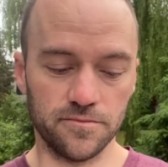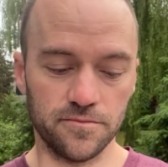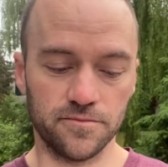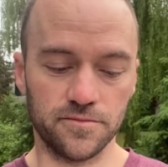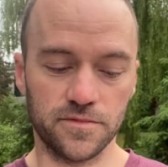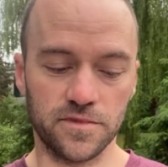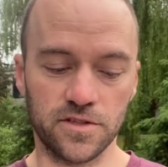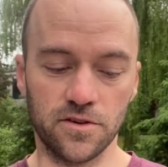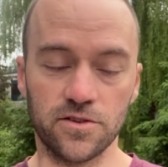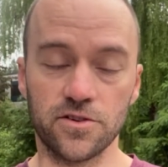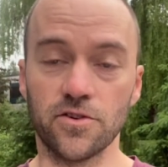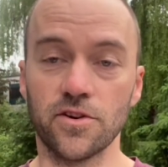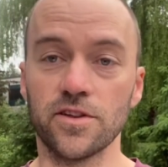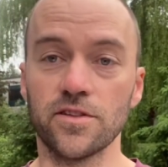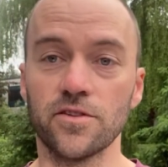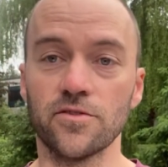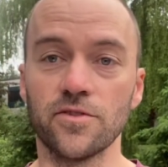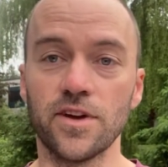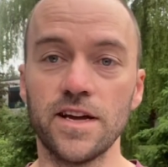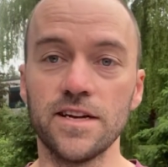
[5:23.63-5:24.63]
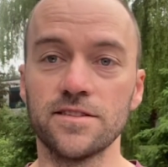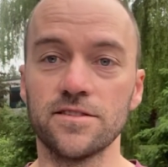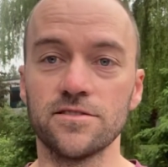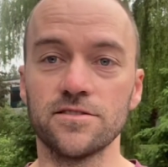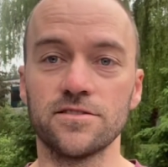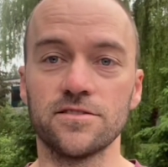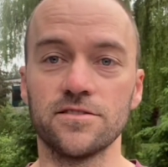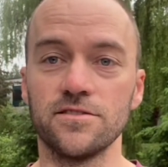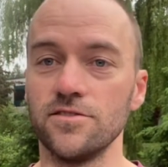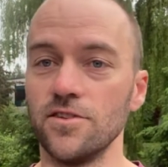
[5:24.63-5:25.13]
So during the race,
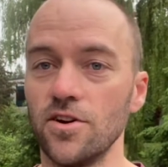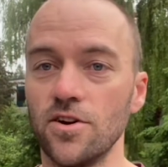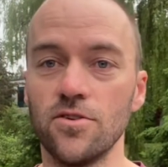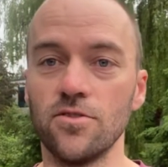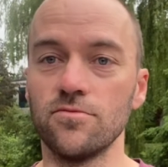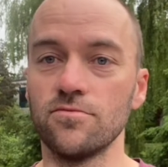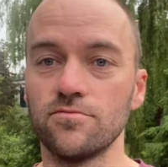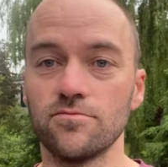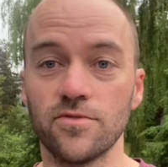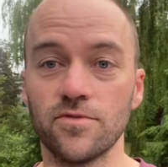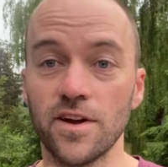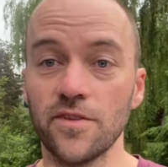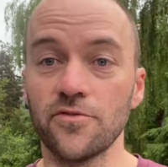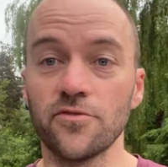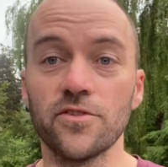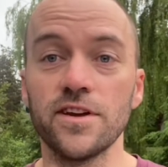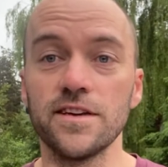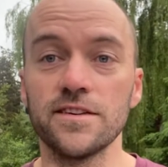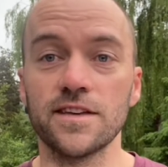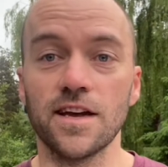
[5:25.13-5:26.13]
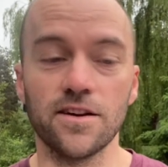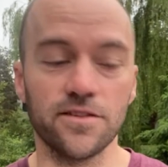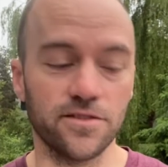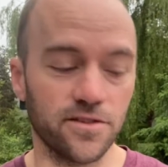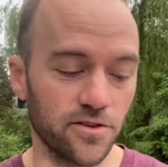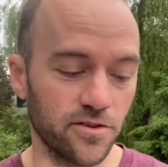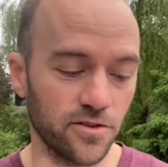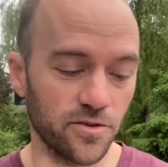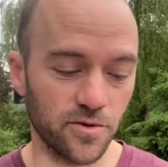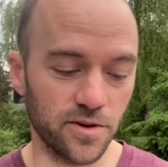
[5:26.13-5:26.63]
there's no referees out
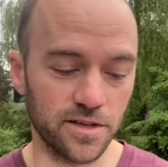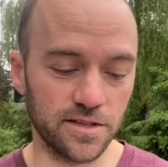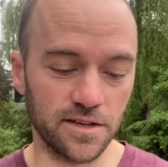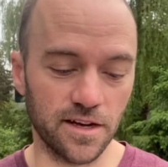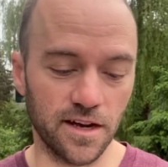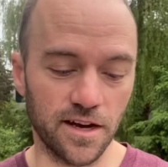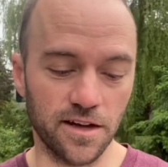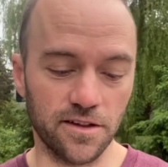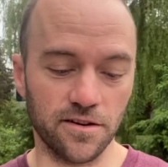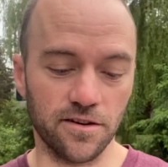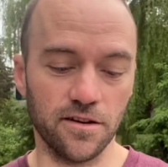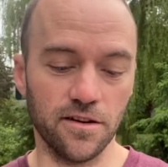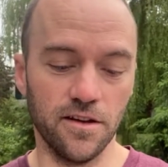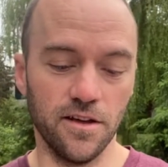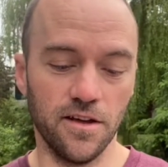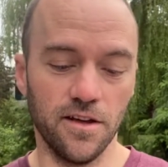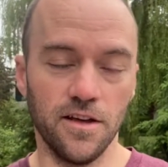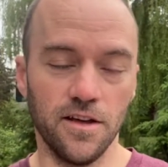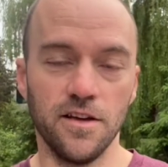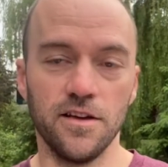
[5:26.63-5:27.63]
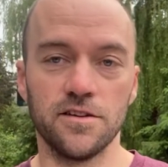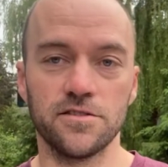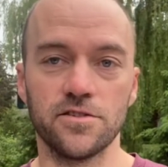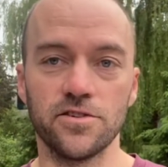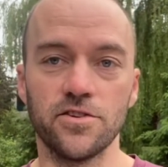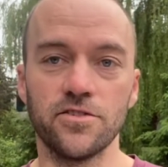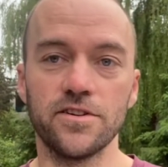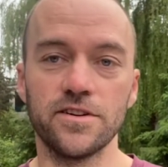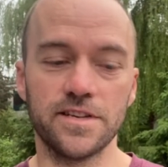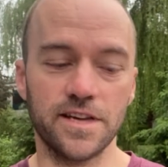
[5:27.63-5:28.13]
there in the woods either. So
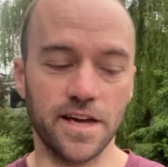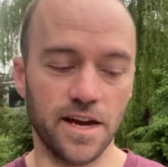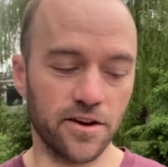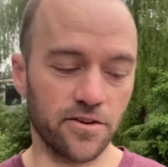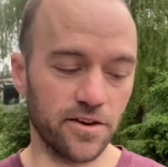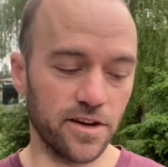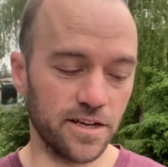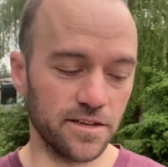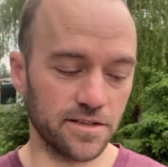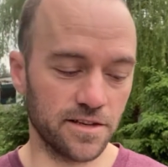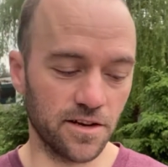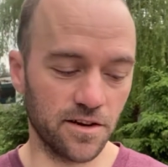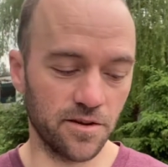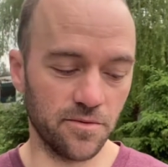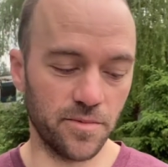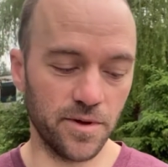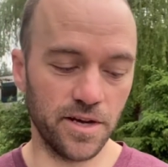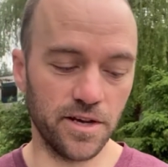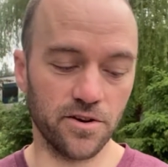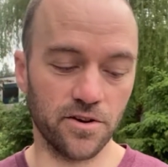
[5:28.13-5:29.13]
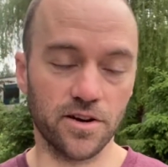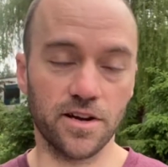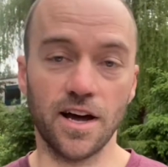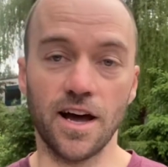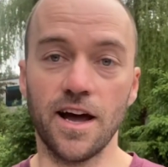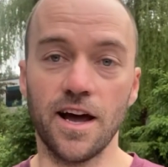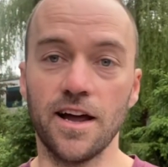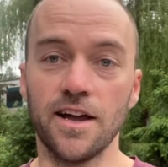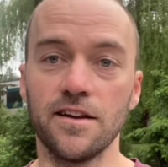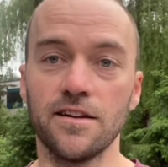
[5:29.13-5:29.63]
your integrity is going to be your
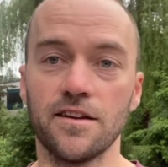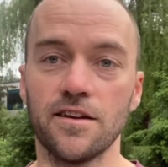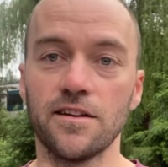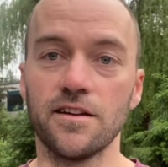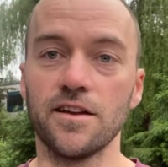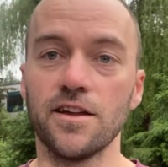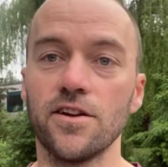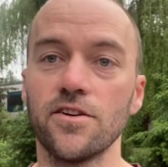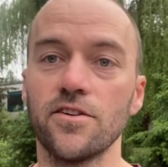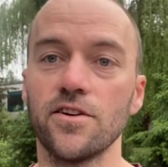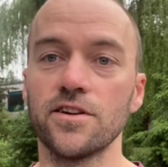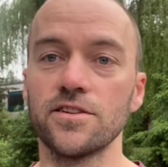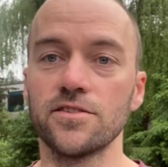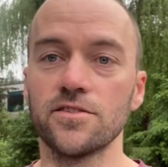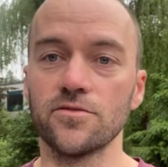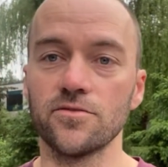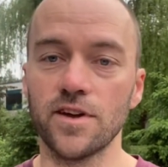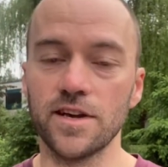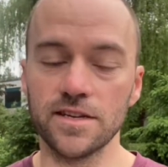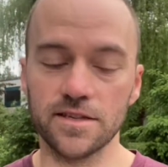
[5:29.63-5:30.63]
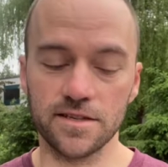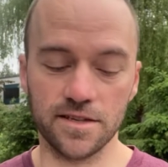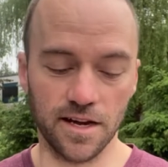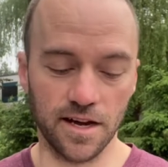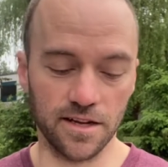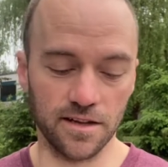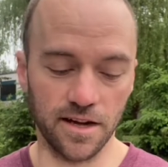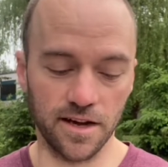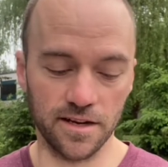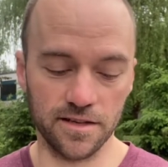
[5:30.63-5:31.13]
guide on adhering to the race
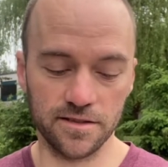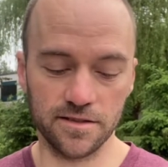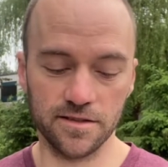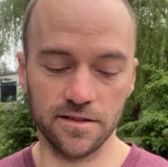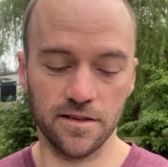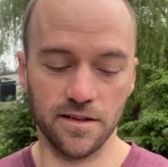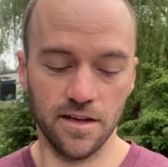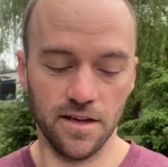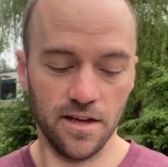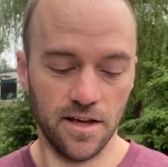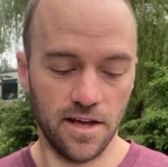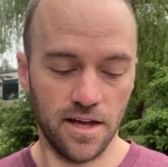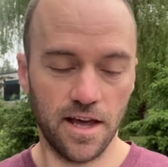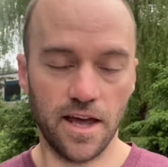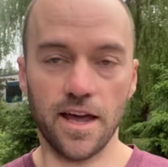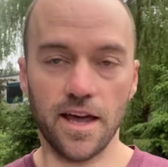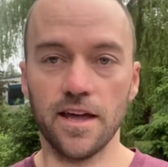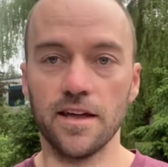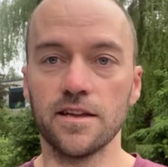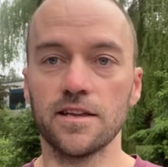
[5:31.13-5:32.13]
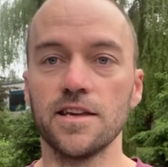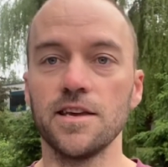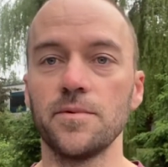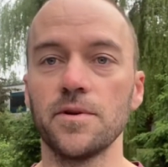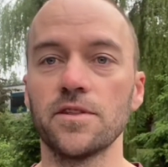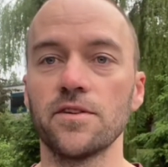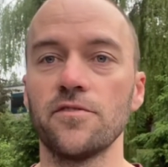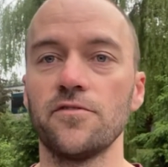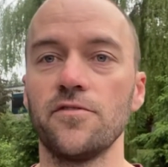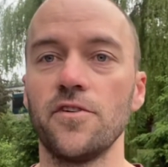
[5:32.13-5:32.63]
guidelines and
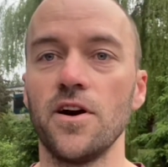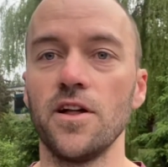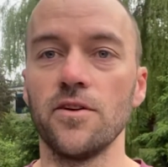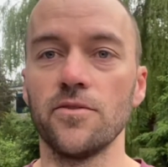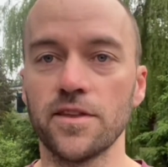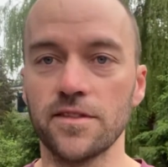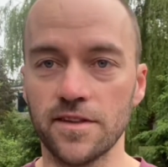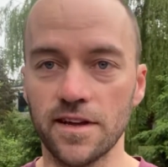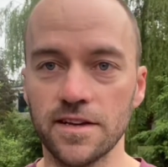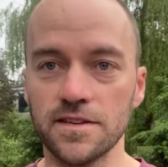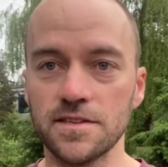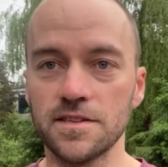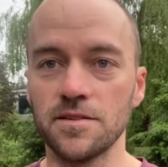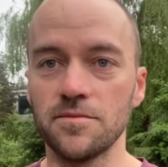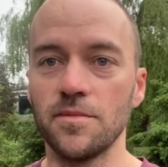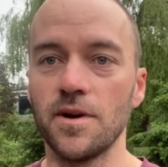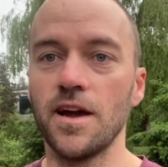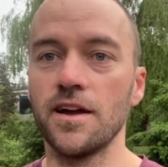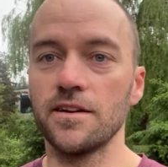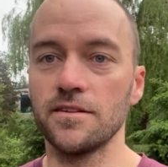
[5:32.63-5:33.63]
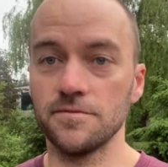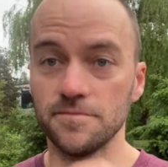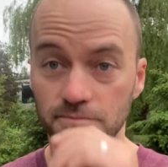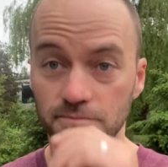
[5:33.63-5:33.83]
keeping the following things in mind.